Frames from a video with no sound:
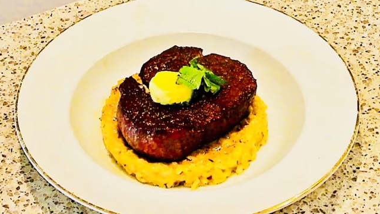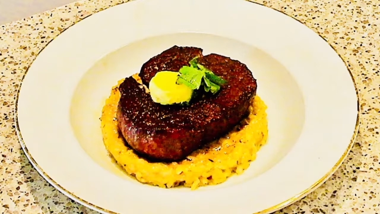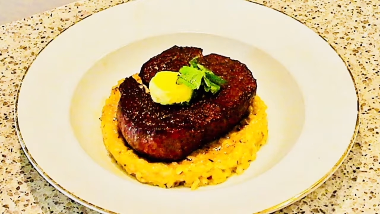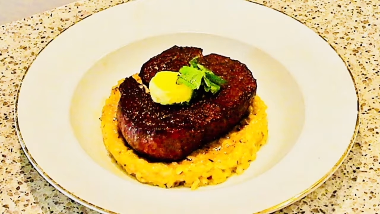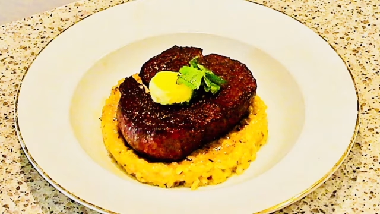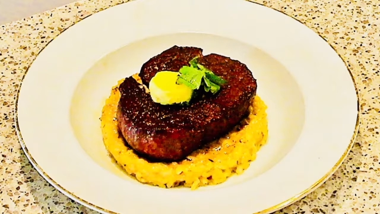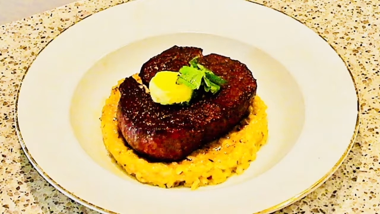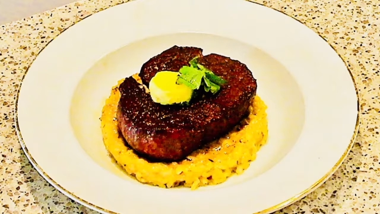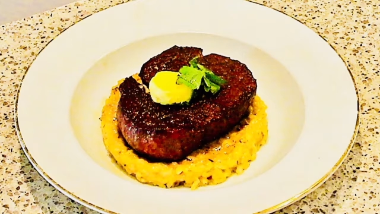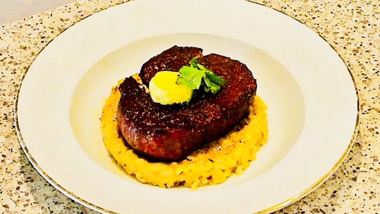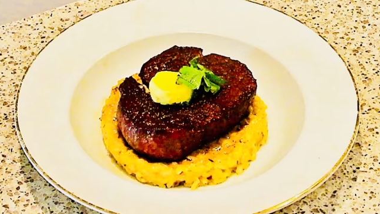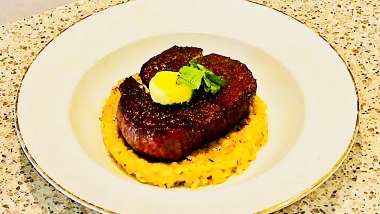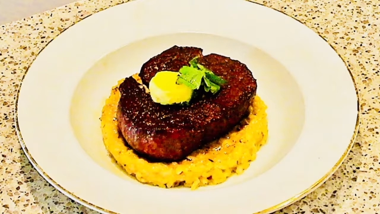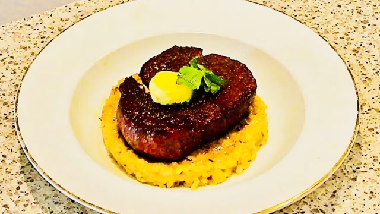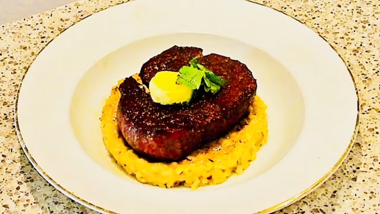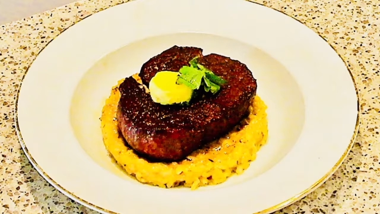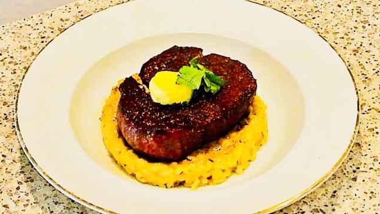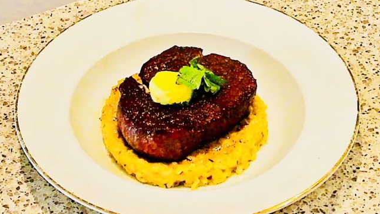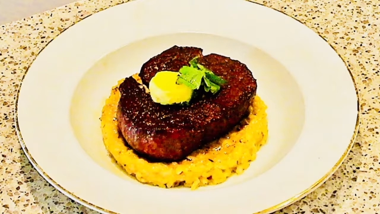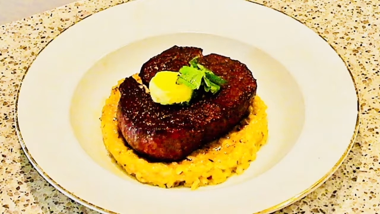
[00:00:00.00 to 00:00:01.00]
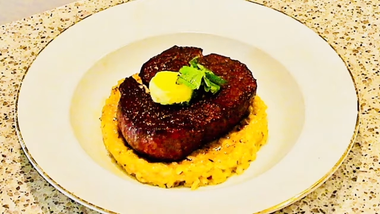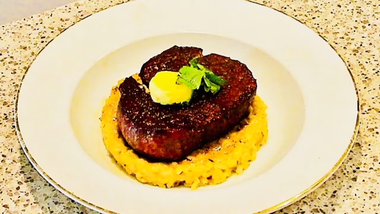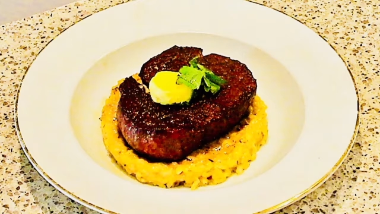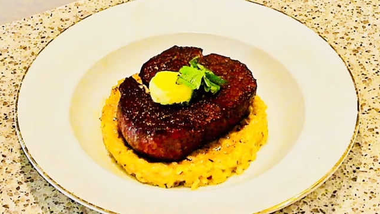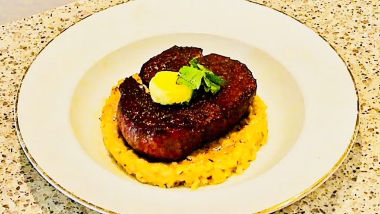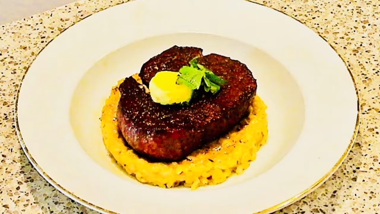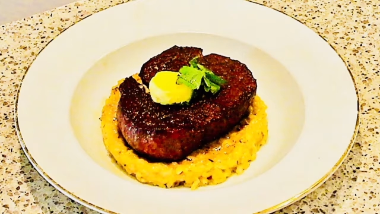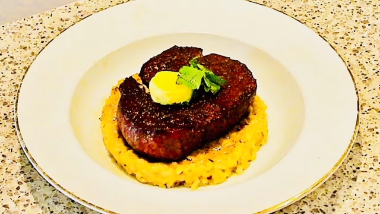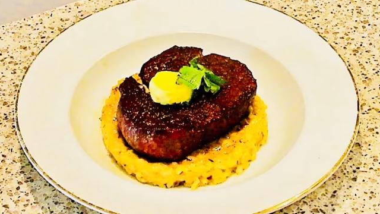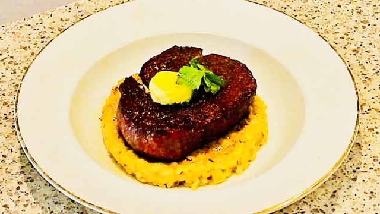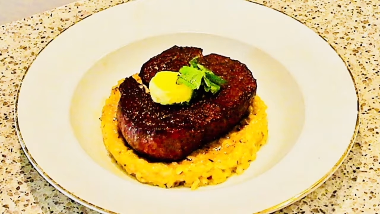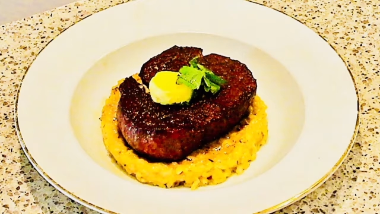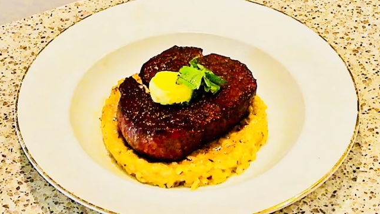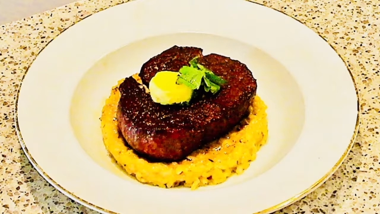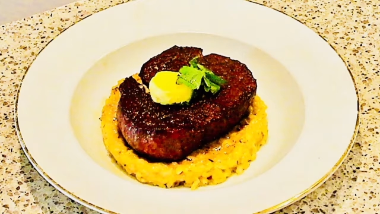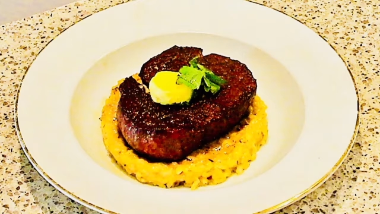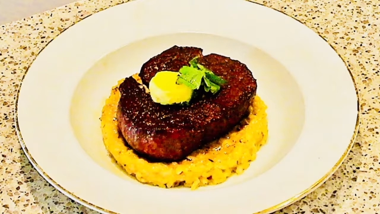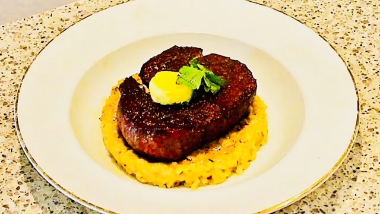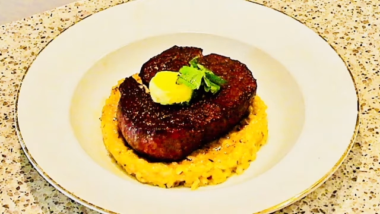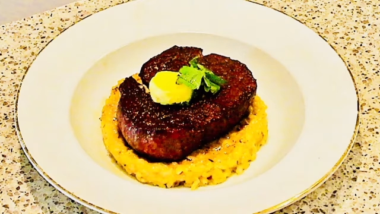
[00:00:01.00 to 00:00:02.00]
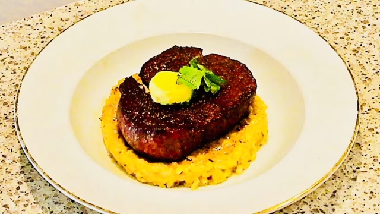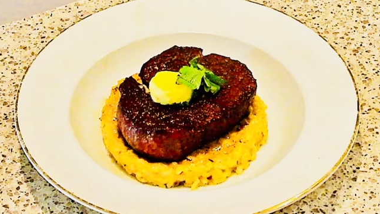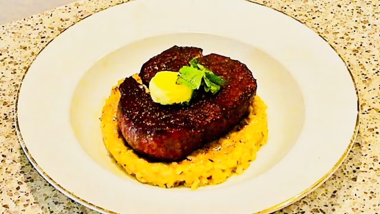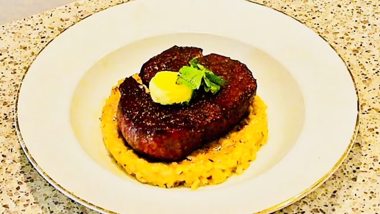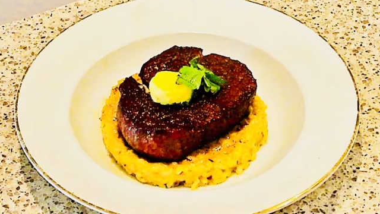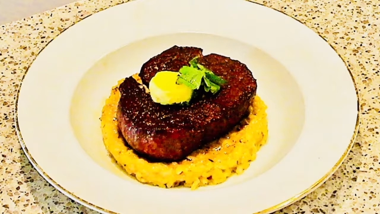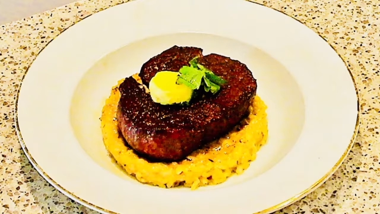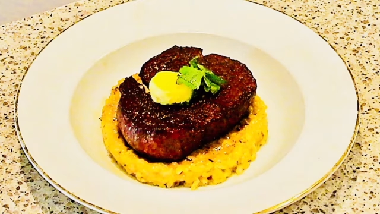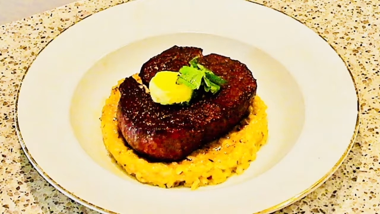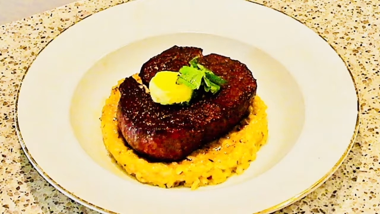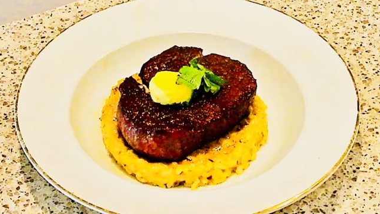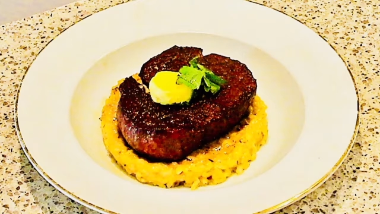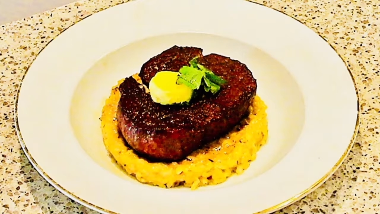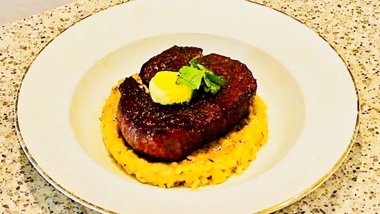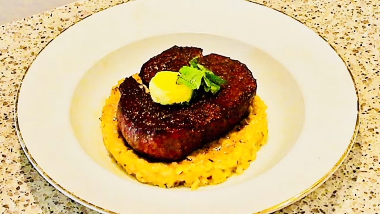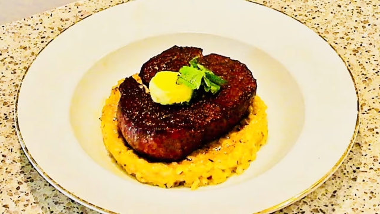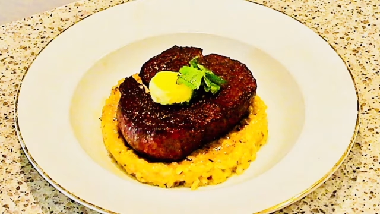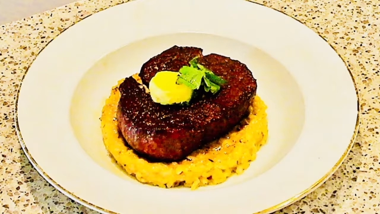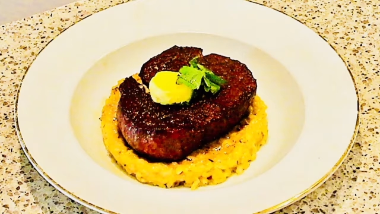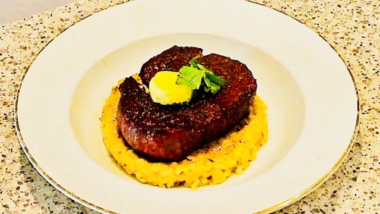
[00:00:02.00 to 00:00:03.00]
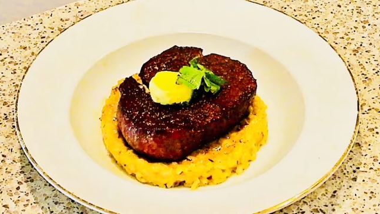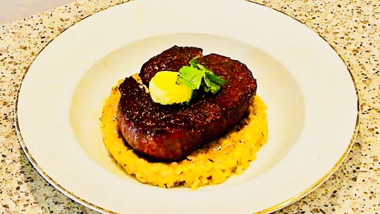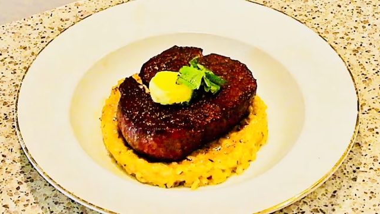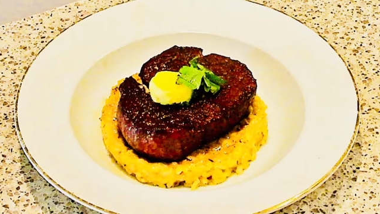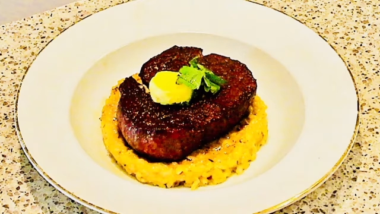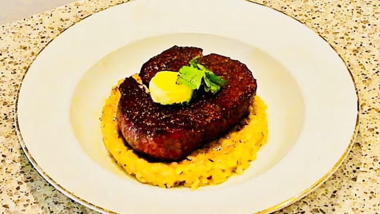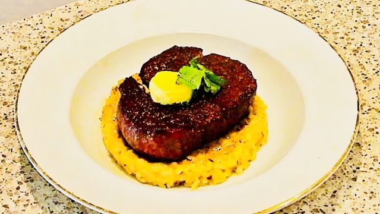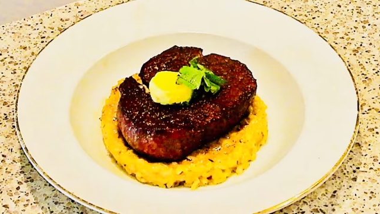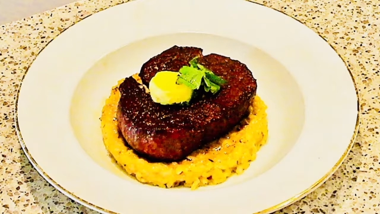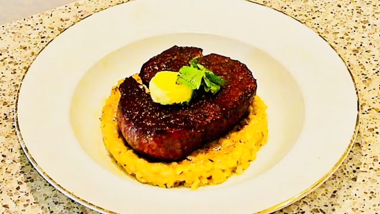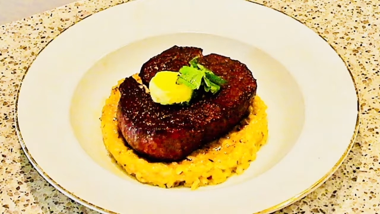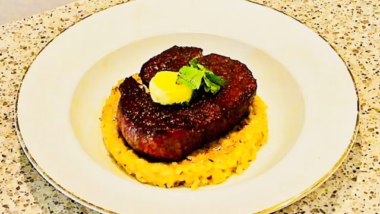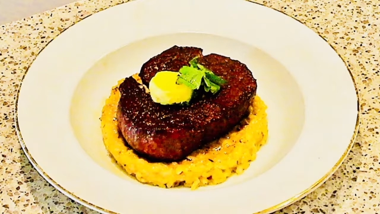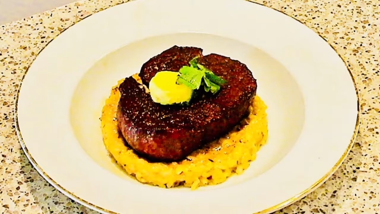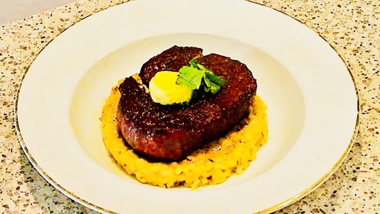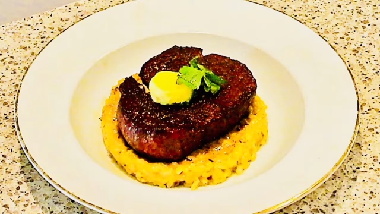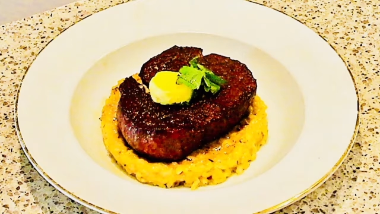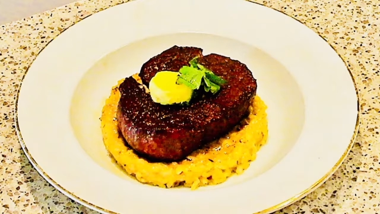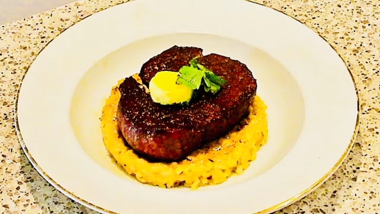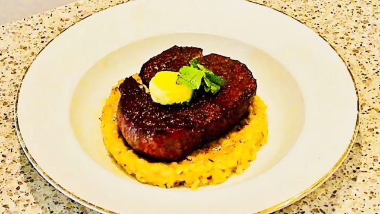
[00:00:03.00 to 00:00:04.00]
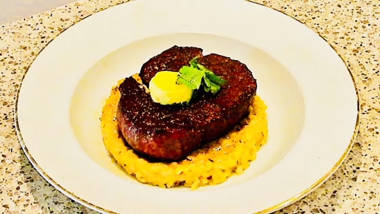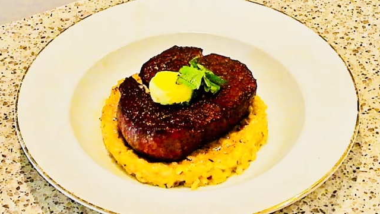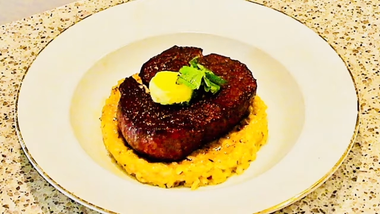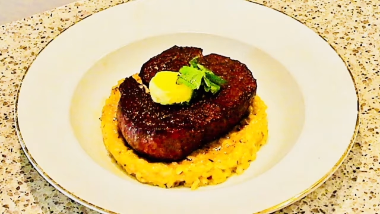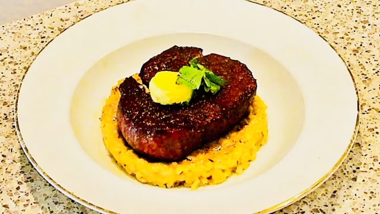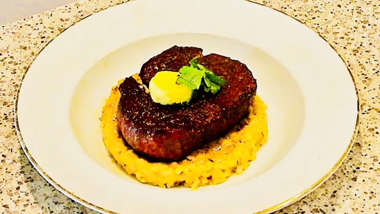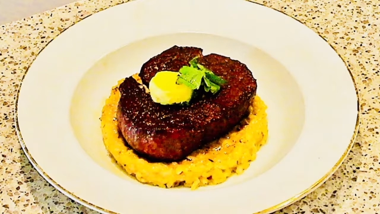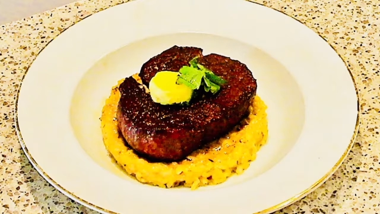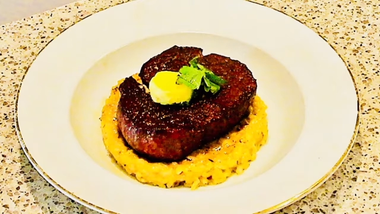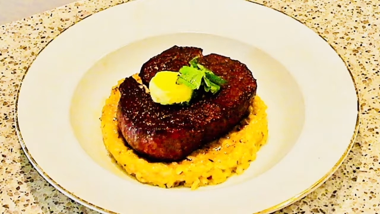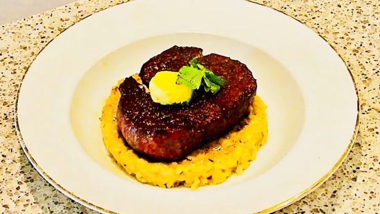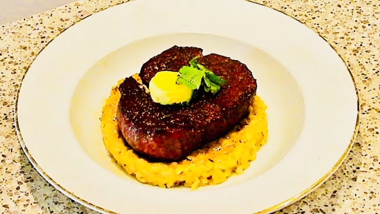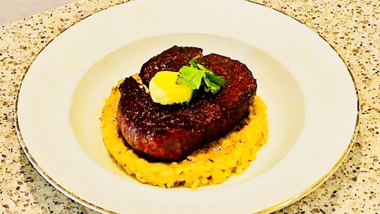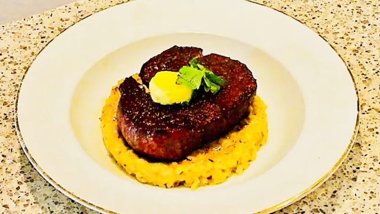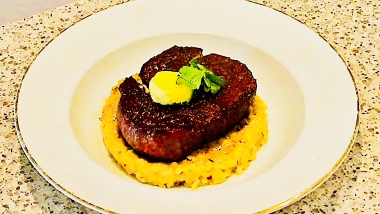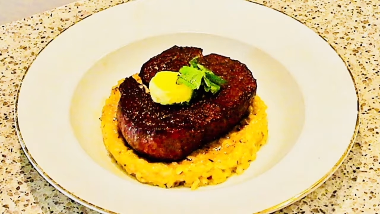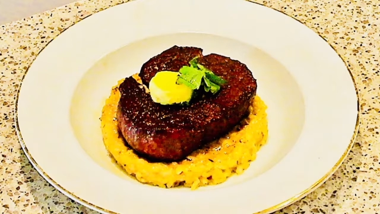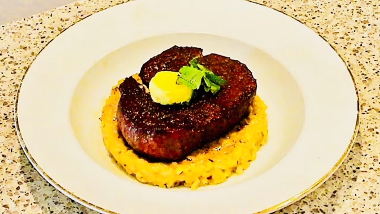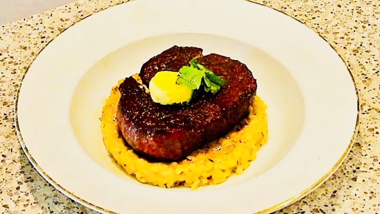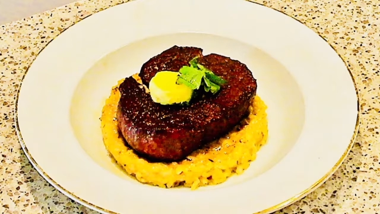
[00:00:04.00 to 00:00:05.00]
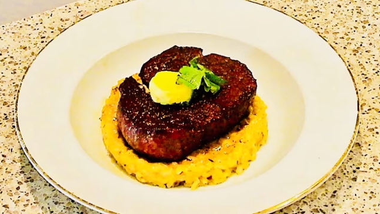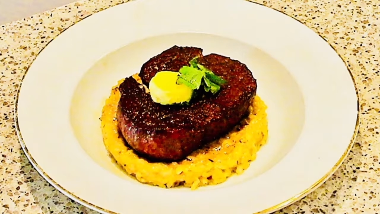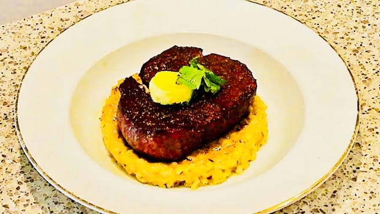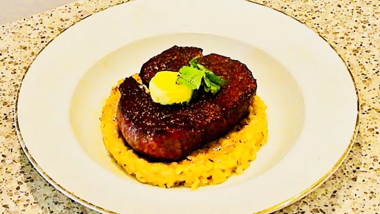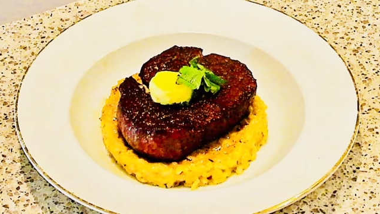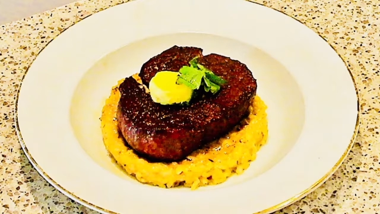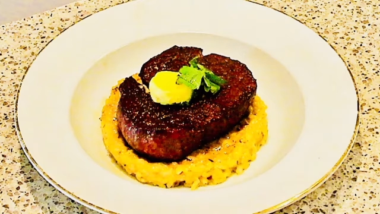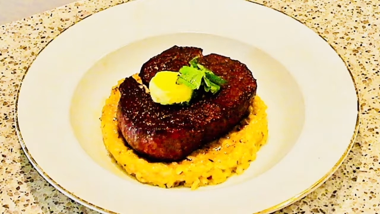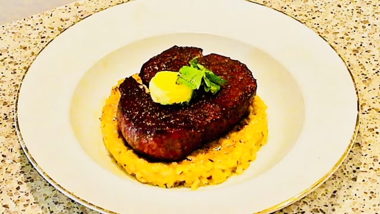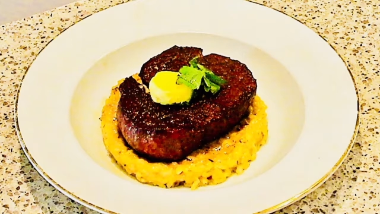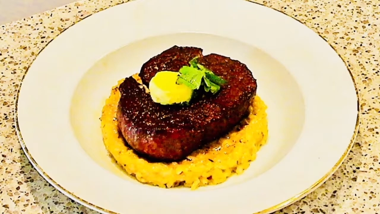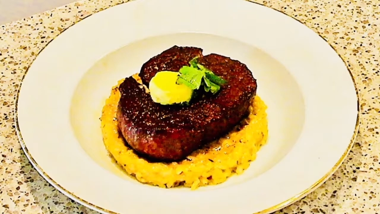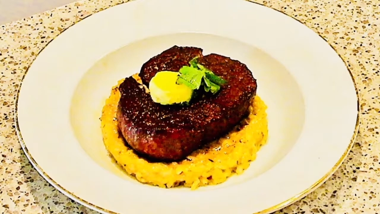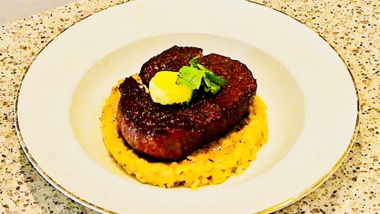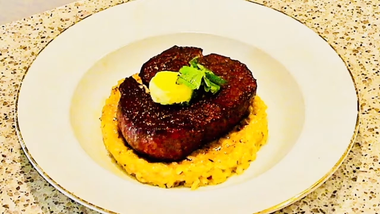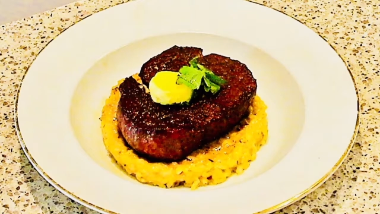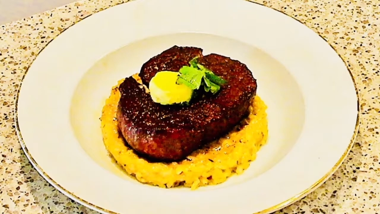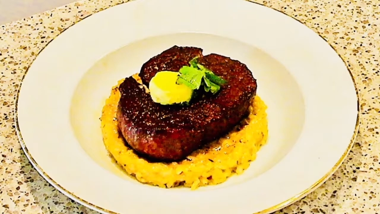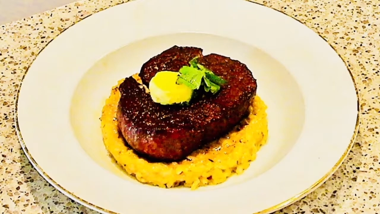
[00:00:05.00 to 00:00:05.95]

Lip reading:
[unreadable: no face in view]